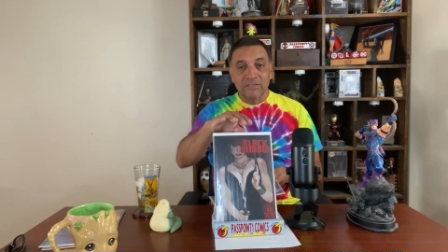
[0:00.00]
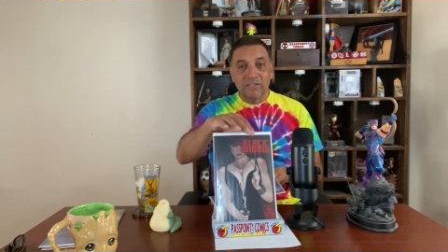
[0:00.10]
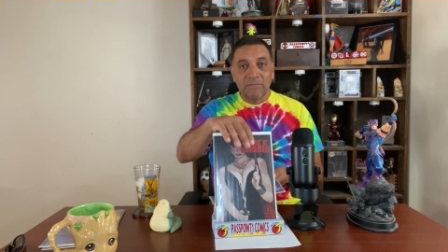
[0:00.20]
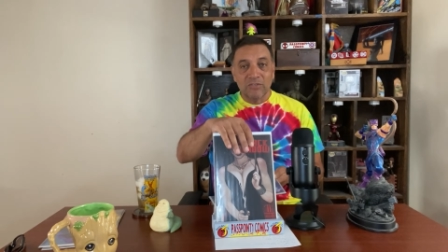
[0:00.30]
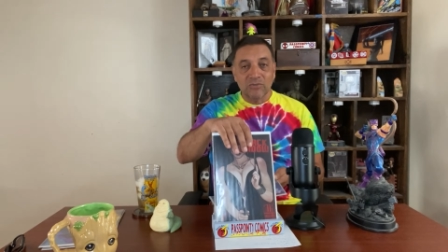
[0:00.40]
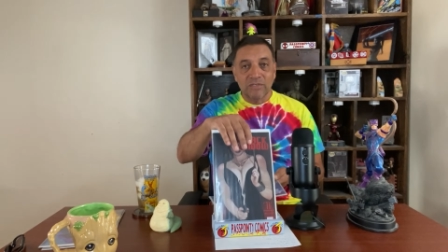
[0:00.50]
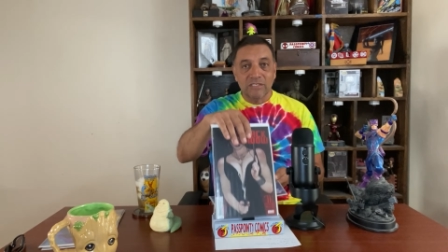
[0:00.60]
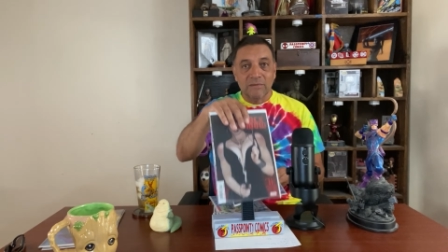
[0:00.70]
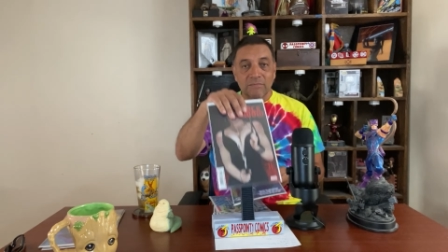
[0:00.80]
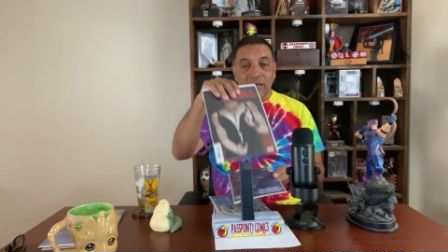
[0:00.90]
So they've been showing
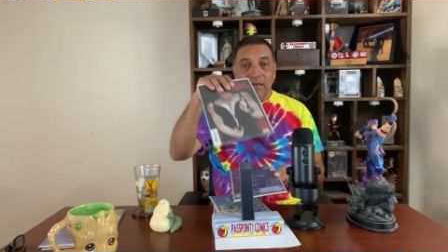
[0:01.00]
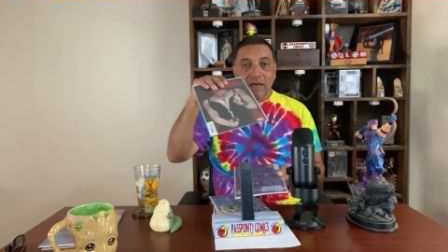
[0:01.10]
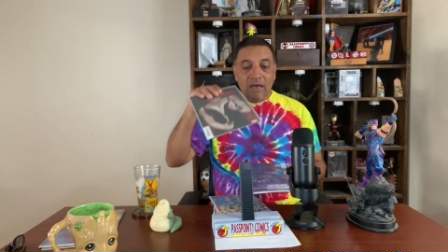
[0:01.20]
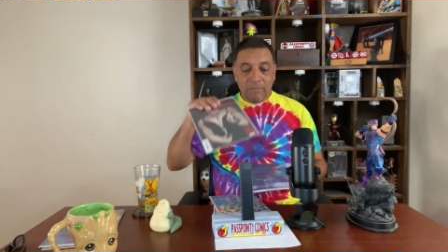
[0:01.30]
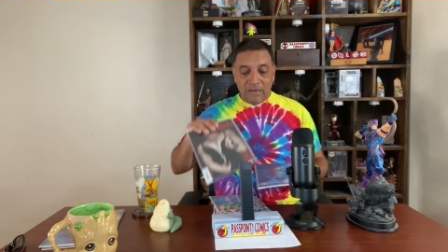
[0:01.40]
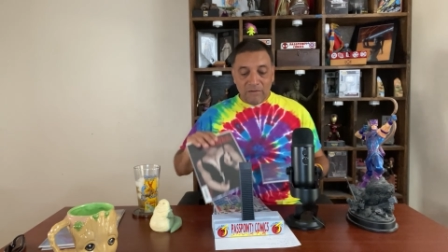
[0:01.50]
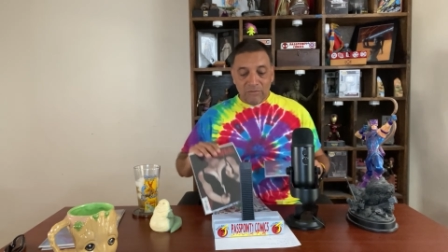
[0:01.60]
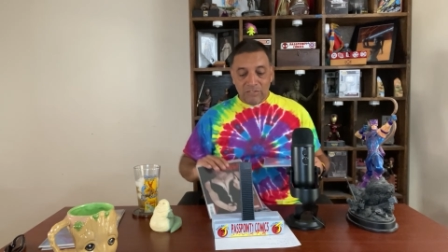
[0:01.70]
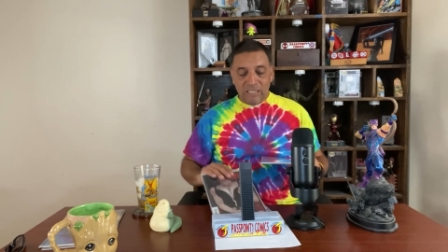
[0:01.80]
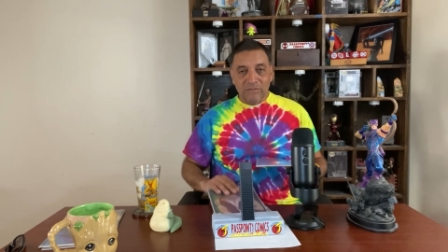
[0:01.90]
some um,
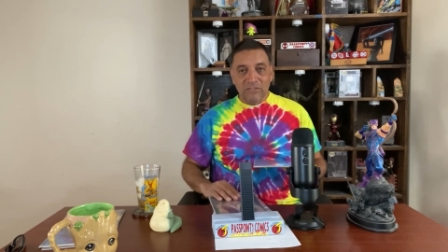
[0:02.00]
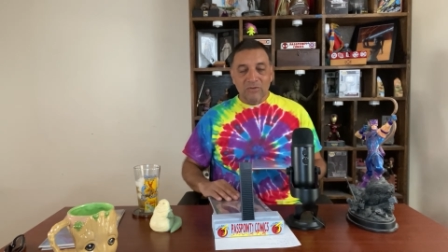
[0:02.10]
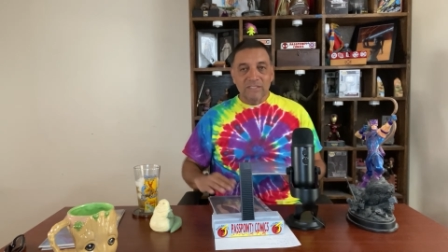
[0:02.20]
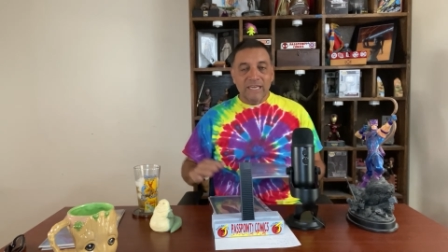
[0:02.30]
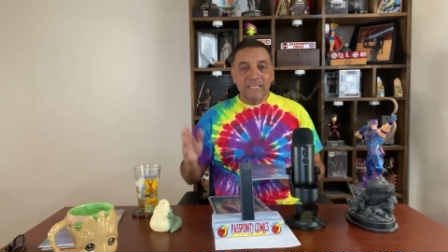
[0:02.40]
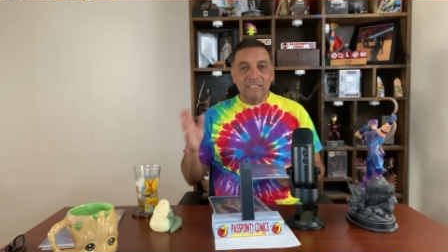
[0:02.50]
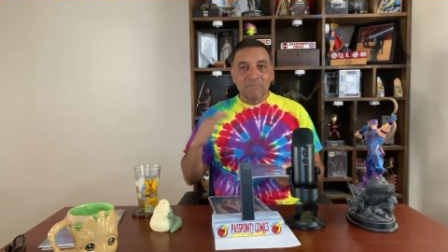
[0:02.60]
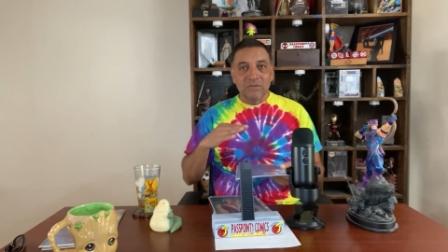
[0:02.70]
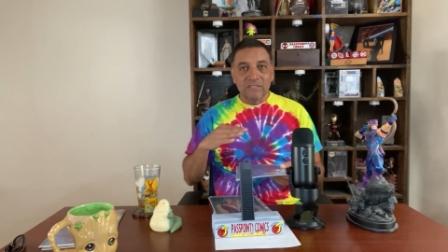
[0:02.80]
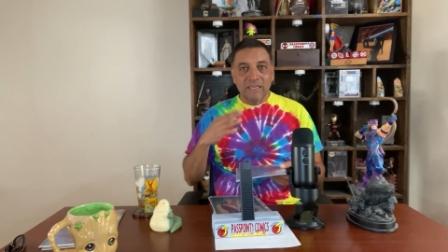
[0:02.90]
covers, even though it's not his
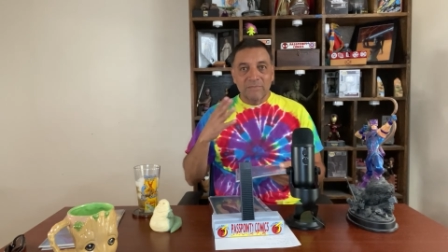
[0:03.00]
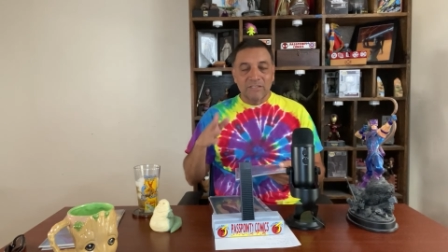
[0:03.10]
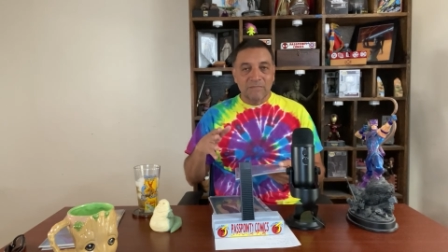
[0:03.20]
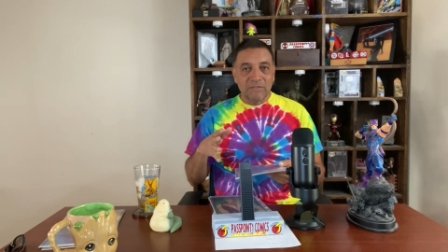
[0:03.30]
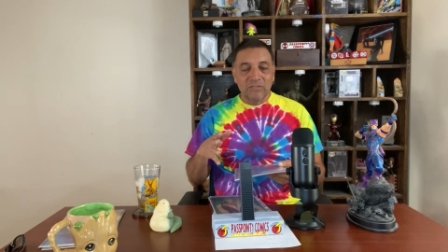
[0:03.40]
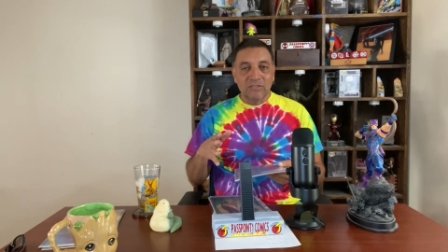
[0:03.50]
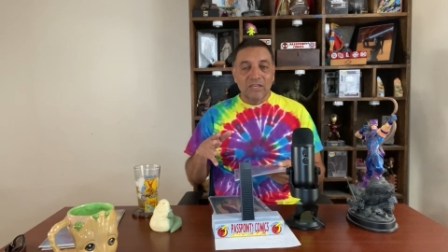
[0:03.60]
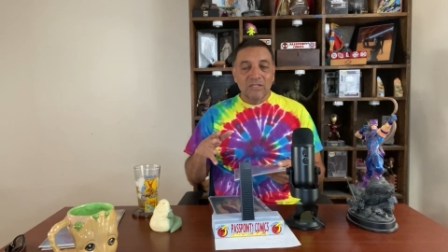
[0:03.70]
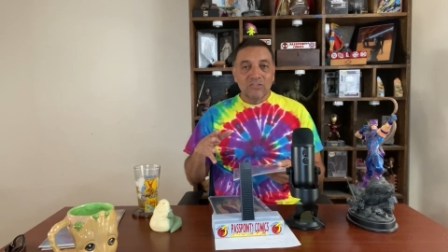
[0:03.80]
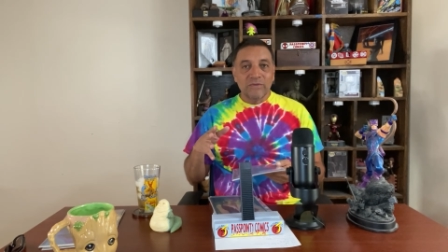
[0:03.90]
book. They've just been
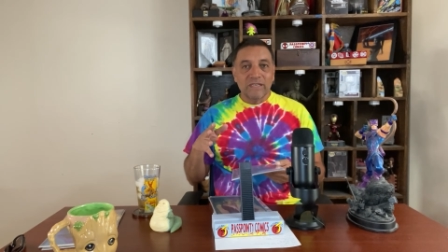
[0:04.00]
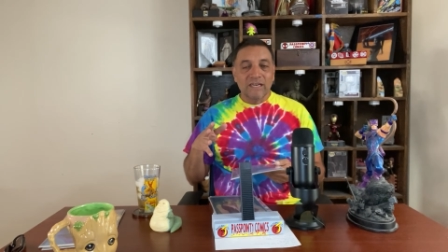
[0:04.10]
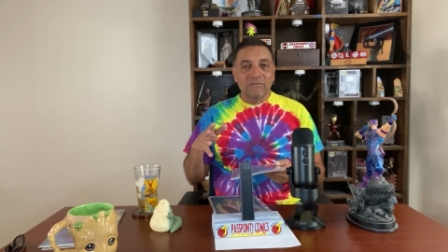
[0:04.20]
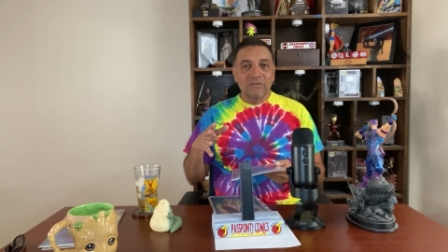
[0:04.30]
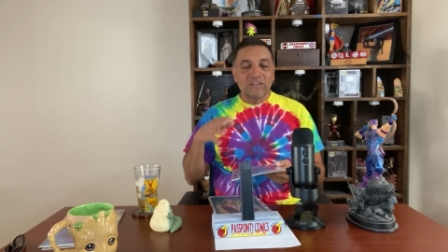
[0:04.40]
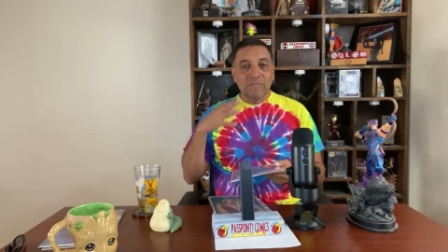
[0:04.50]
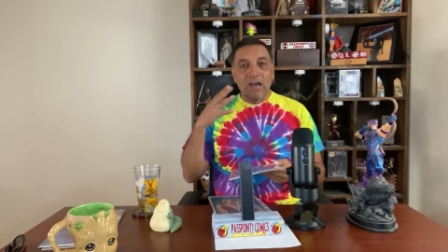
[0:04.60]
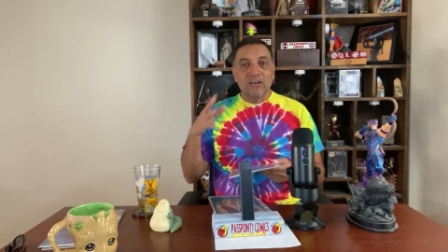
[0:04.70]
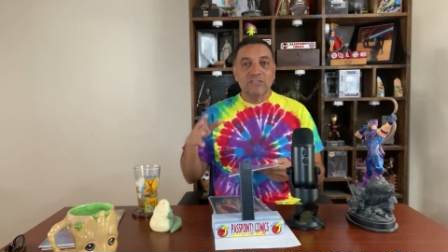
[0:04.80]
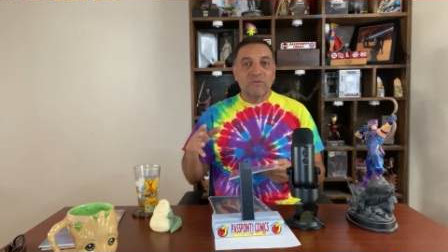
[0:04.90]
doing covers of
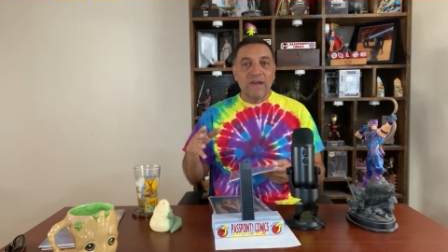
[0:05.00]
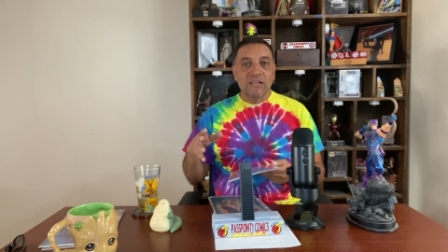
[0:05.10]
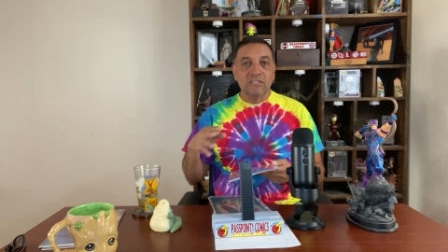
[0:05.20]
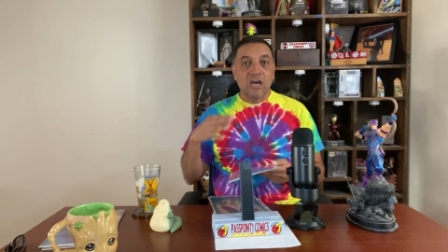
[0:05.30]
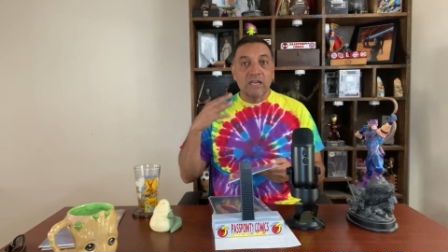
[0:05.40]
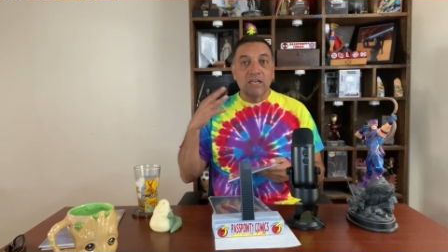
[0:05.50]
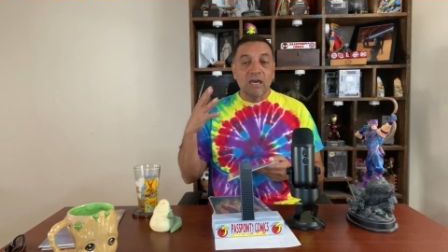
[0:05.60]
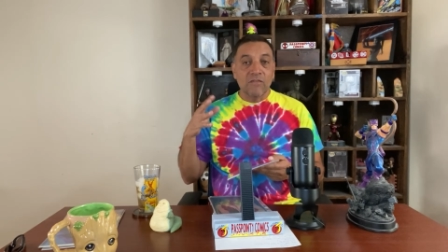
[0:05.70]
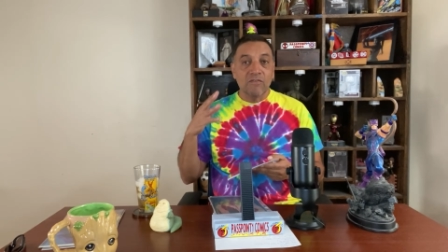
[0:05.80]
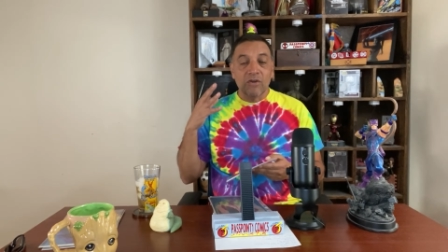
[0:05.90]
Miles Morales on
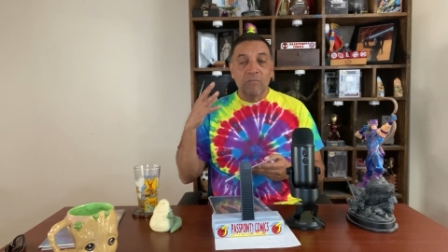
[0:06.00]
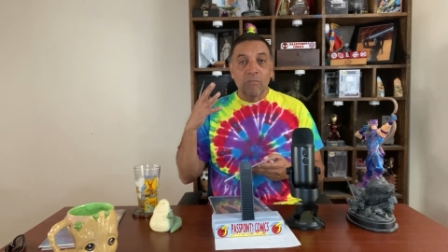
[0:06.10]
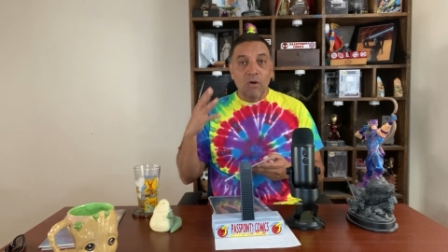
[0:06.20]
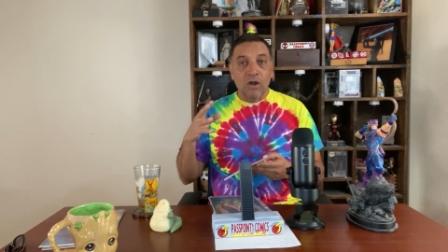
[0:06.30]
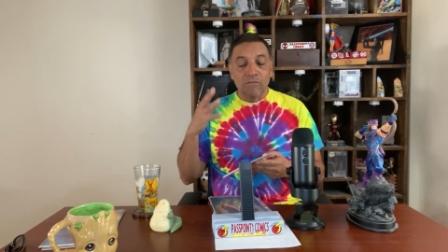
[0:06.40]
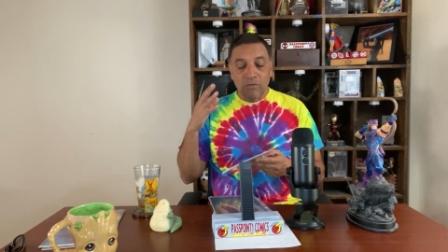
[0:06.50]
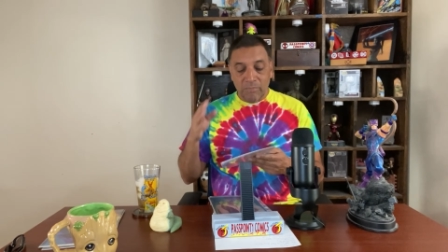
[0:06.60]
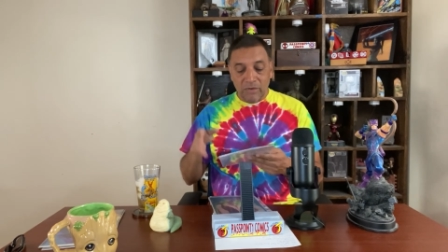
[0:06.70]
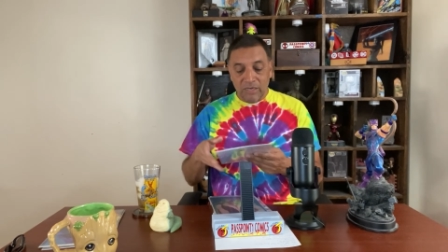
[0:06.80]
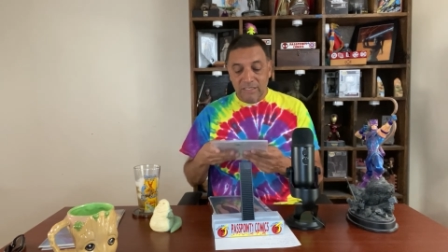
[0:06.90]
other Marvel
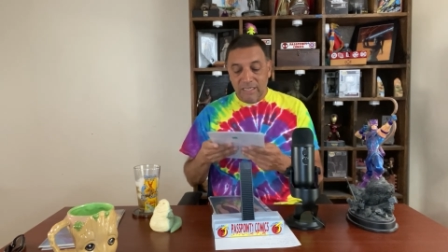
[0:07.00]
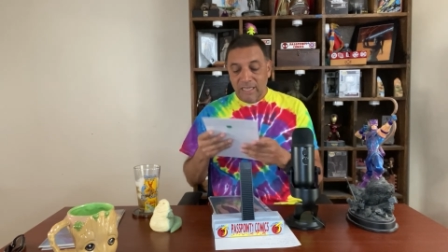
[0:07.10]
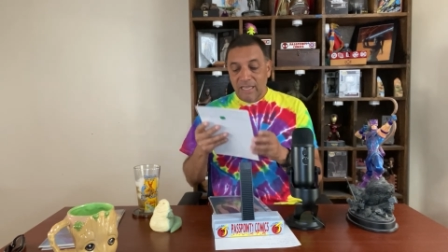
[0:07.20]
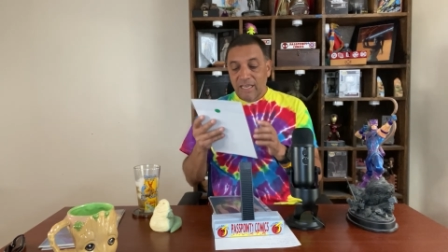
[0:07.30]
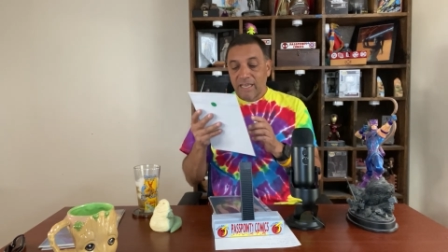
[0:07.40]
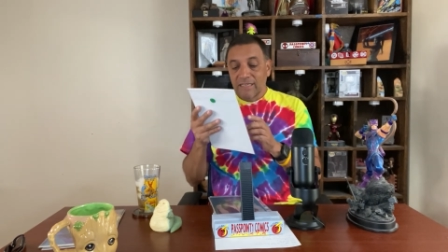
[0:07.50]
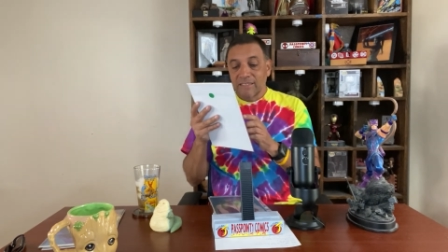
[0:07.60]
books, and